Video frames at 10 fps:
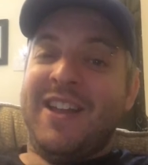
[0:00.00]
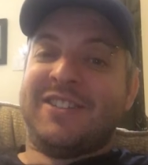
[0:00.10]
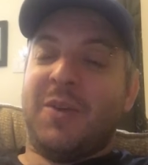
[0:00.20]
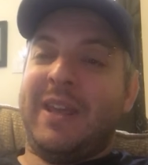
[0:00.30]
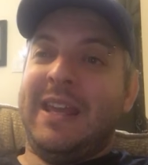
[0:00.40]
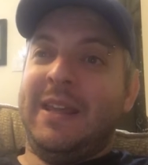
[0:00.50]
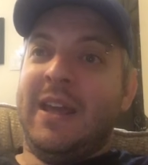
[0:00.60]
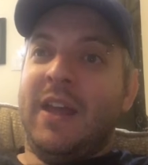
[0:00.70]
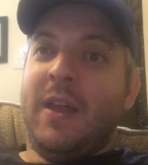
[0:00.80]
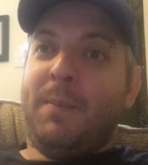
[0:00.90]
So he
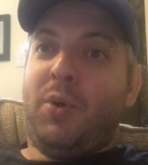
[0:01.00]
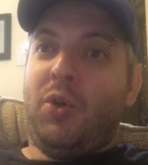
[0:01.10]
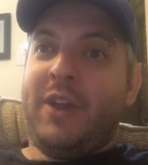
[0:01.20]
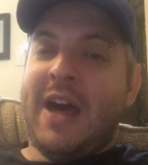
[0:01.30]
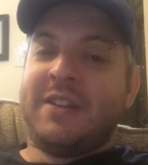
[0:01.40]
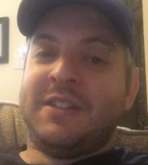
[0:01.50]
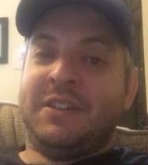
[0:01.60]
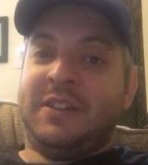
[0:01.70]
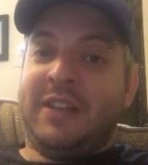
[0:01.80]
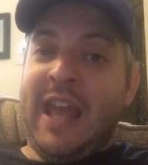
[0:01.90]
pulled out his
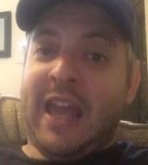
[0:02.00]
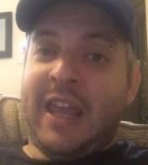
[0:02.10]
dick